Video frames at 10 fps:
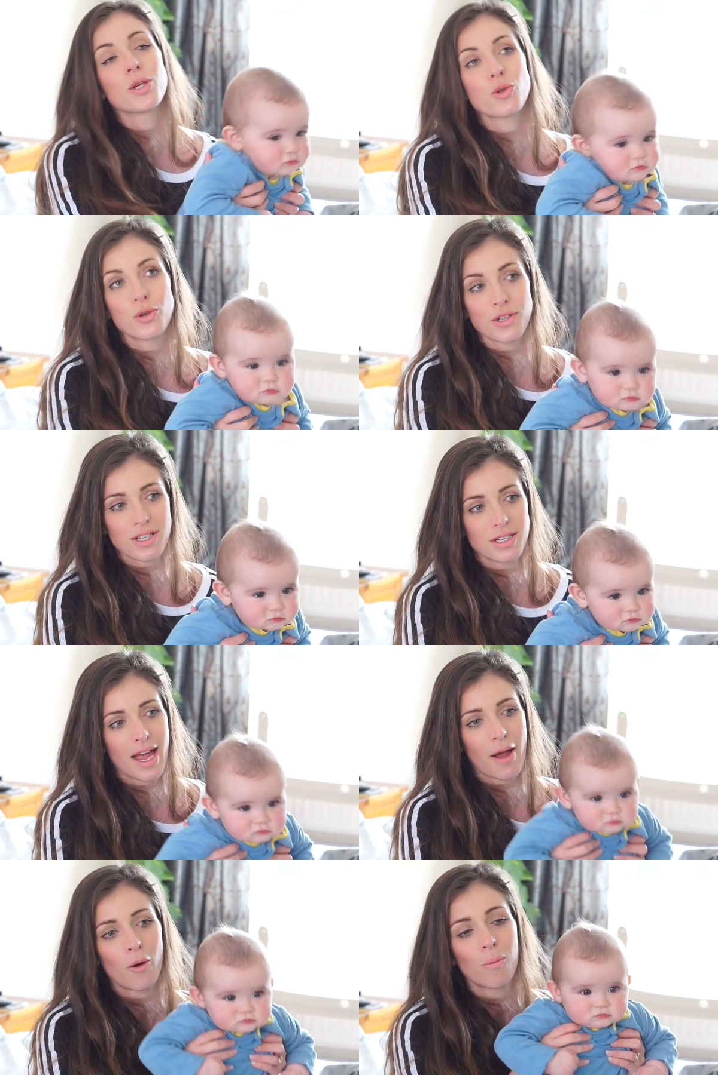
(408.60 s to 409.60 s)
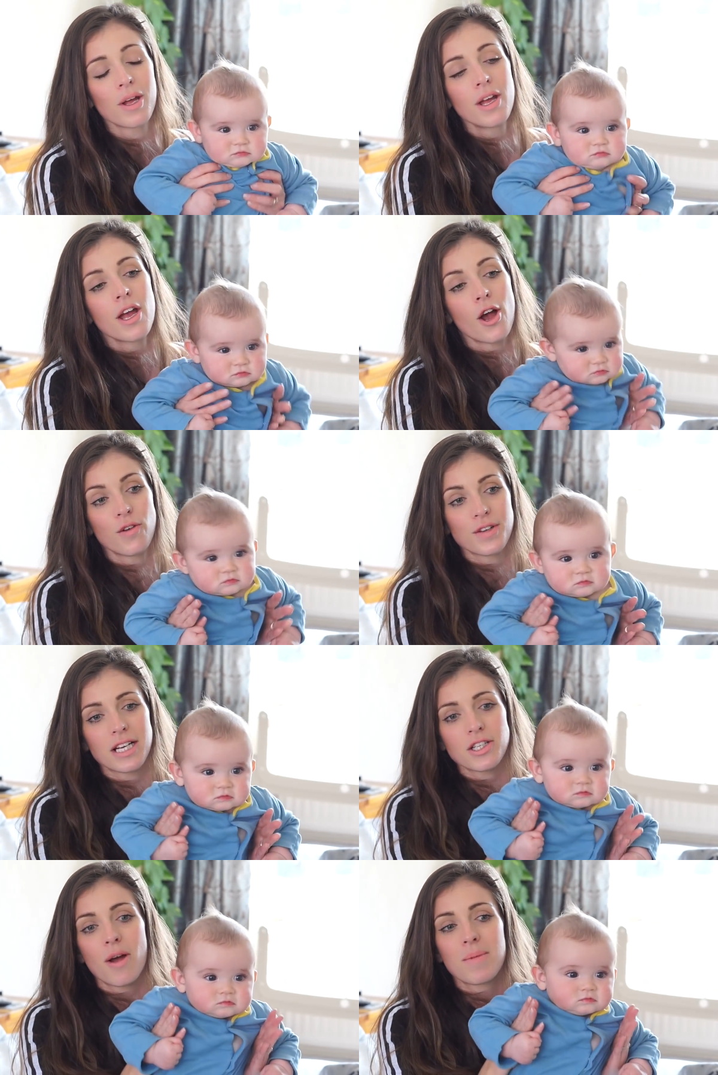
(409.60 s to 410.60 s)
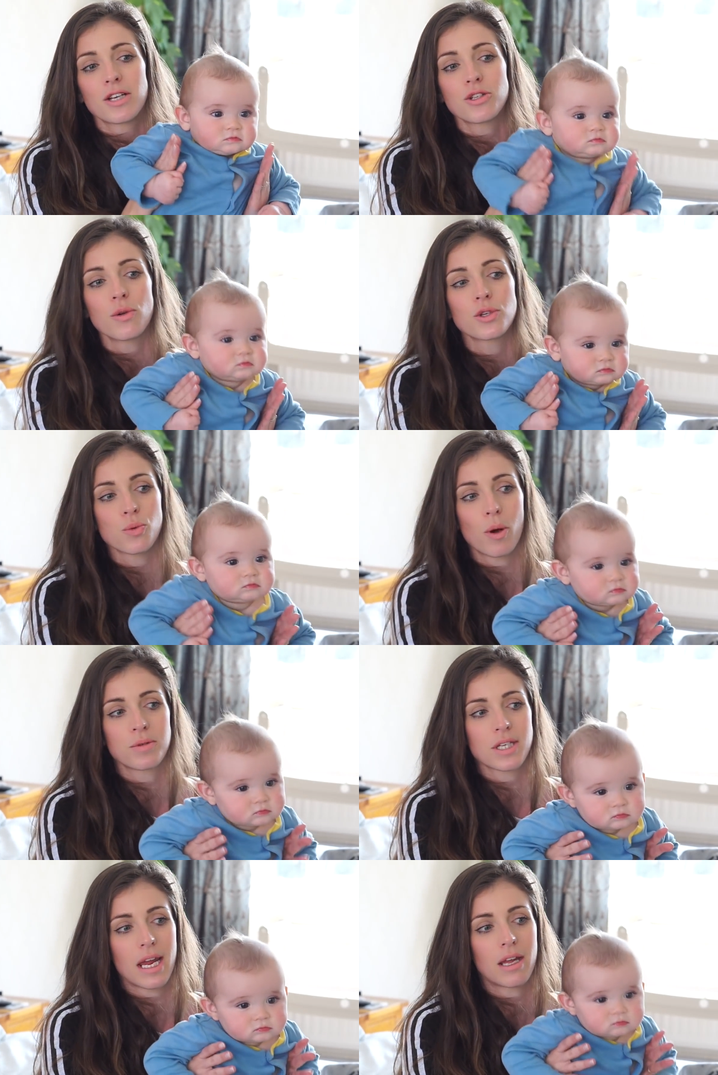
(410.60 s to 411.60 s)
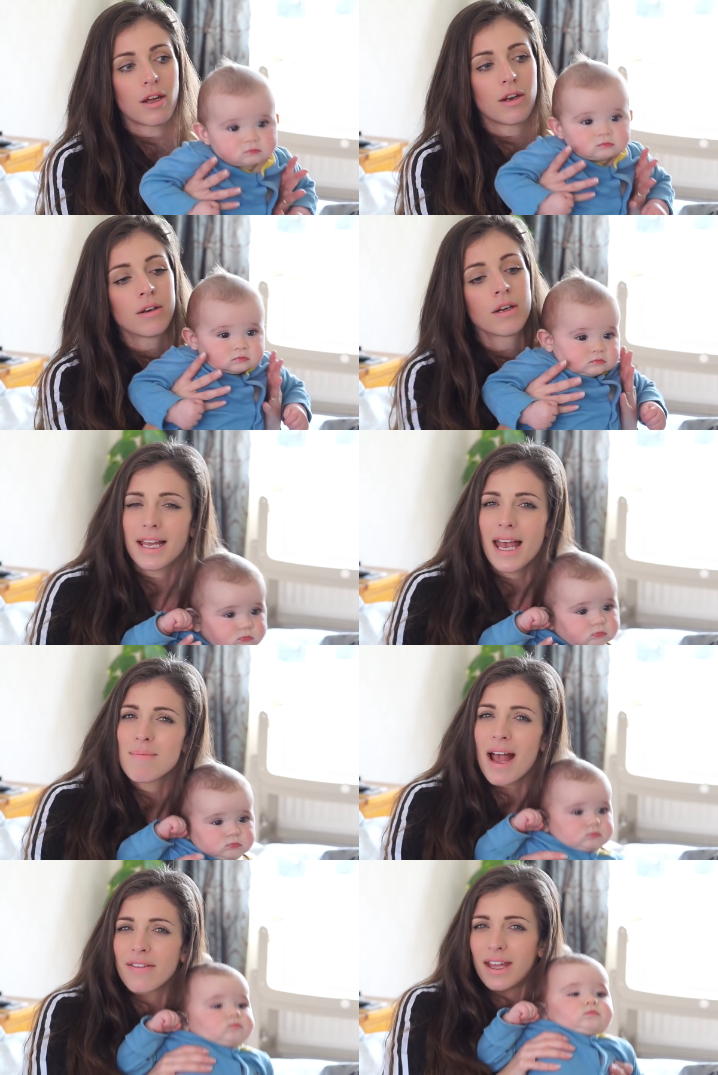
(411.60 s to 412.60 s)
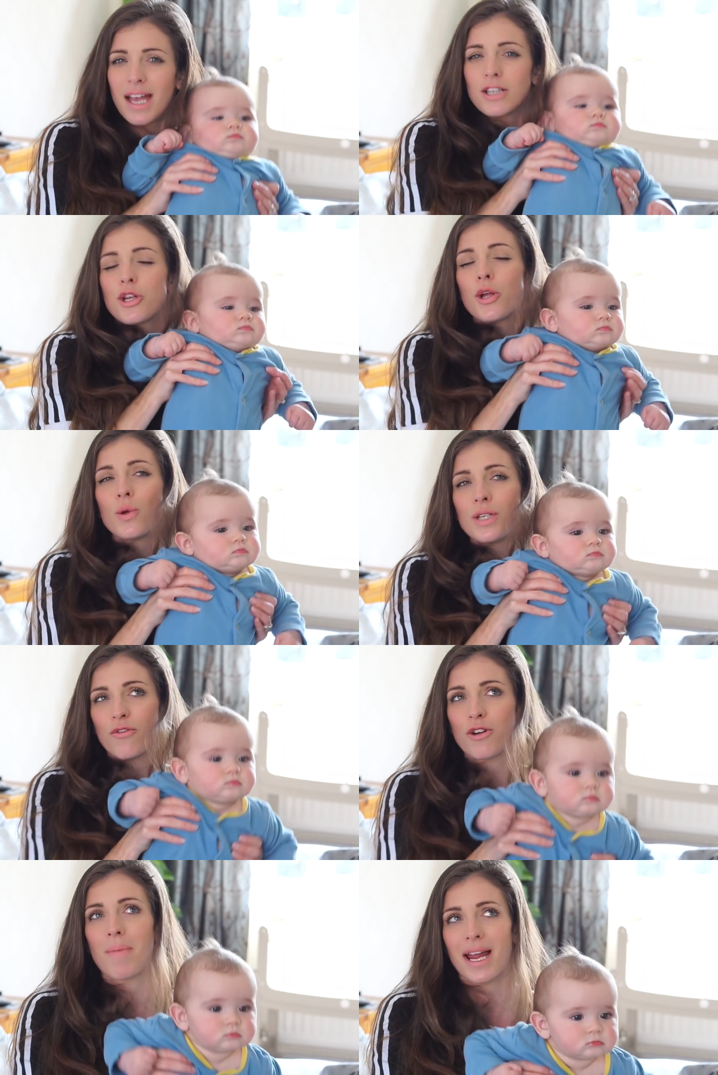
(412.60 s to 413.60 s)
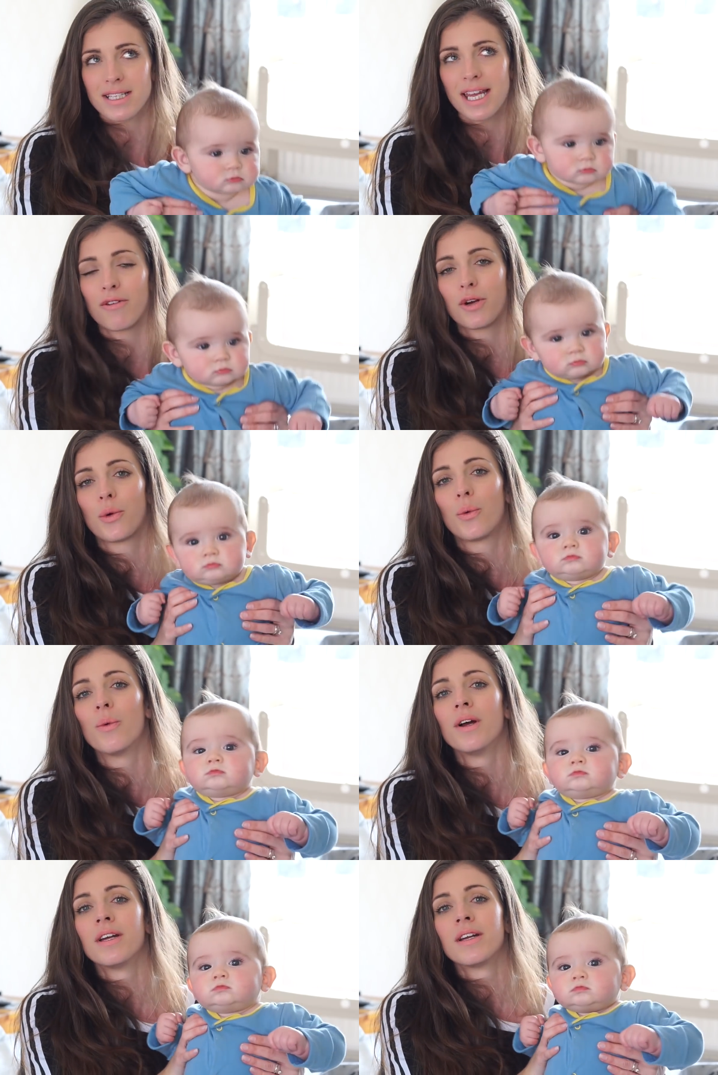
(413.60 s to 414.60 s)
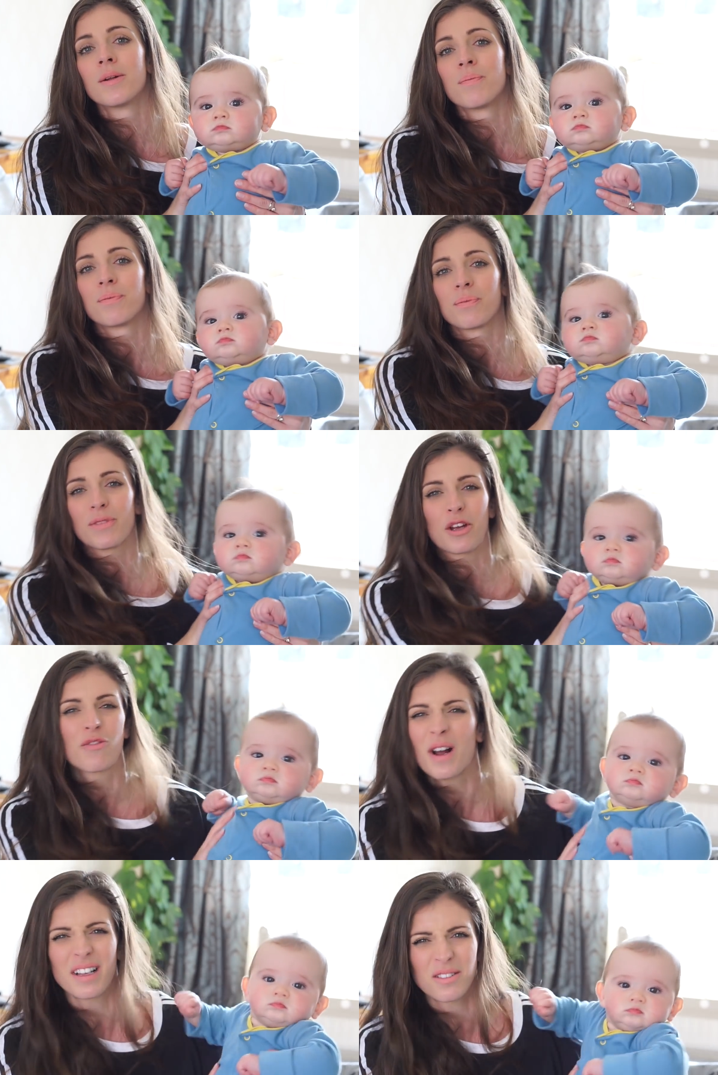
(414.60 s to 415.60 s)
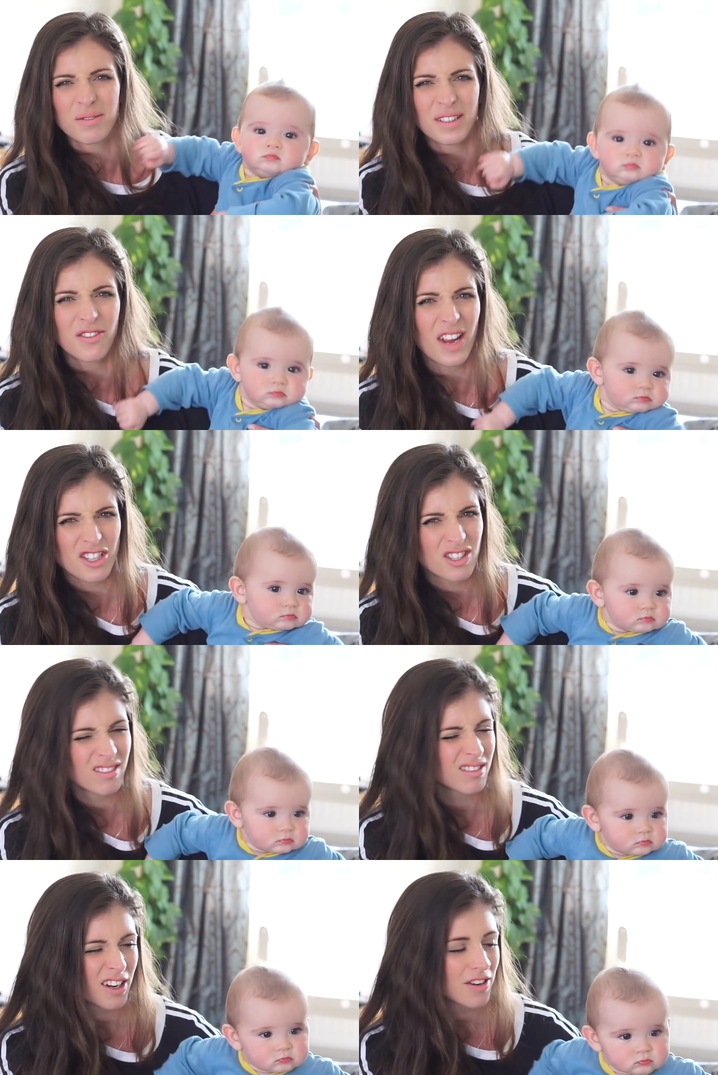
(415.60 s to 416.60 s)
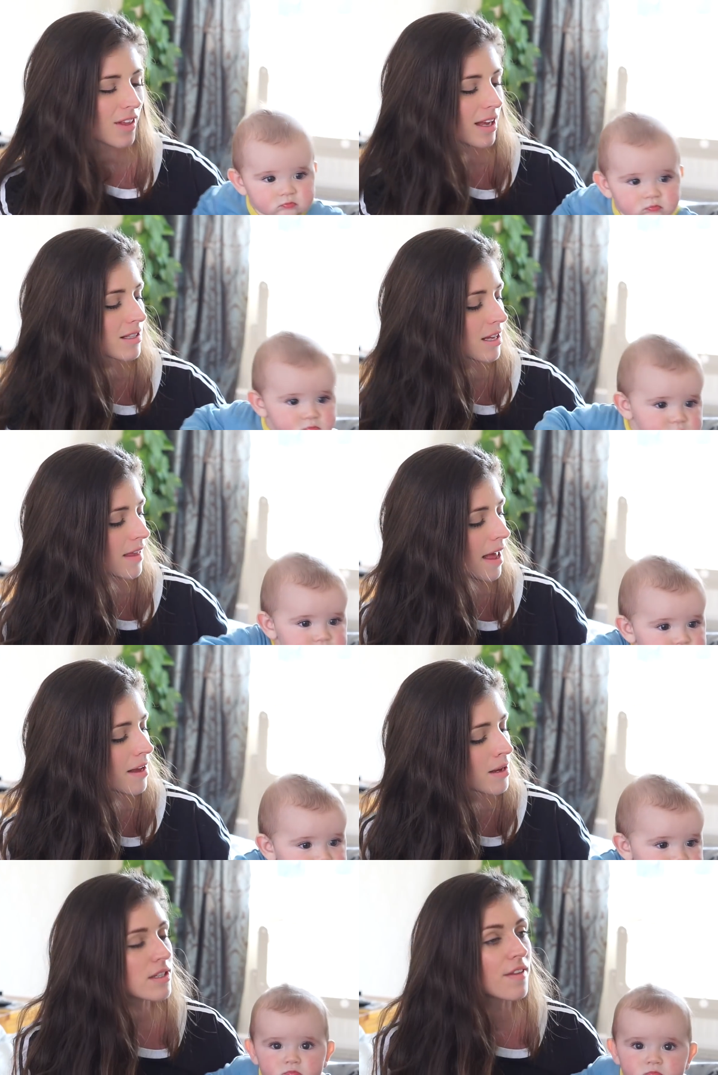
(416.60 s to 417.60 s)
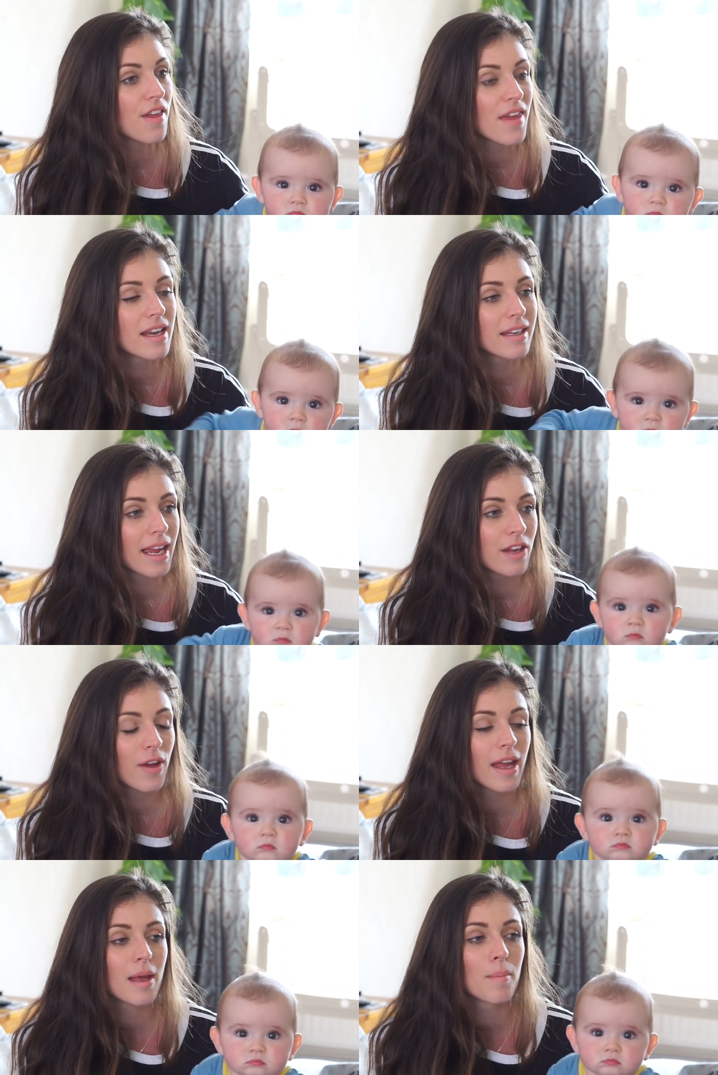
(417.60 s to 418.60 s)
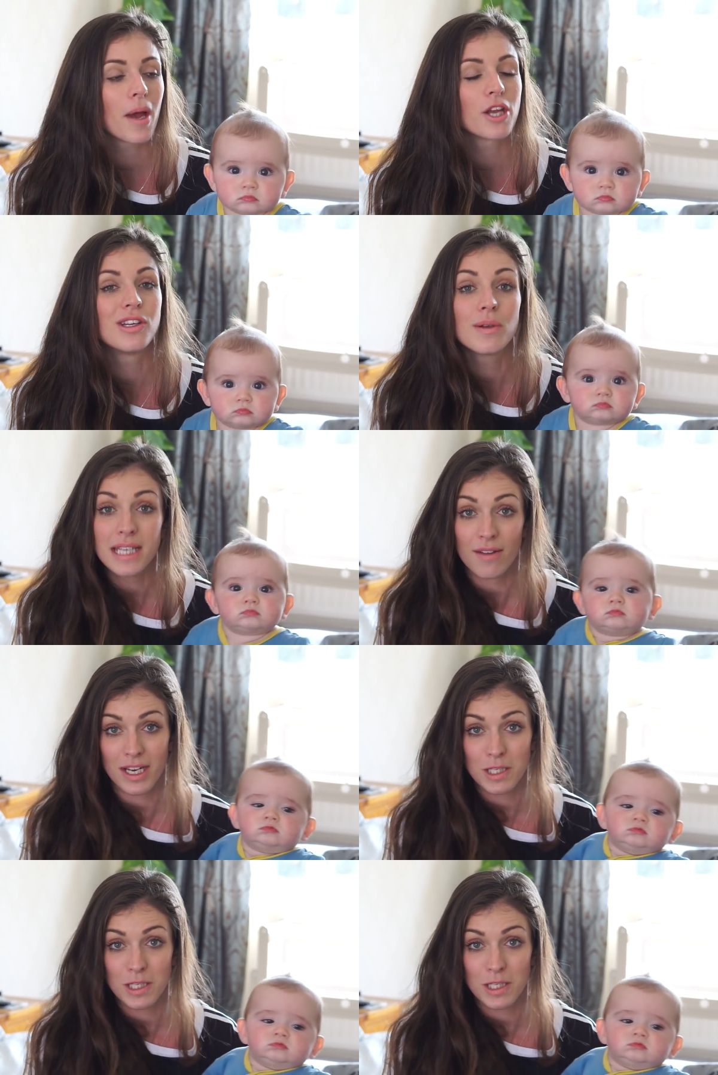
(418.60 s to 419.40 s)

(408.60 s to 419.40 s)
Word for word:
Speaker 1: which also didn't help. Over that time, he had 2 swabs taken. It came back that he had 2 different bacterial, like fungal infection kind of things in there. So they then gave him a new set of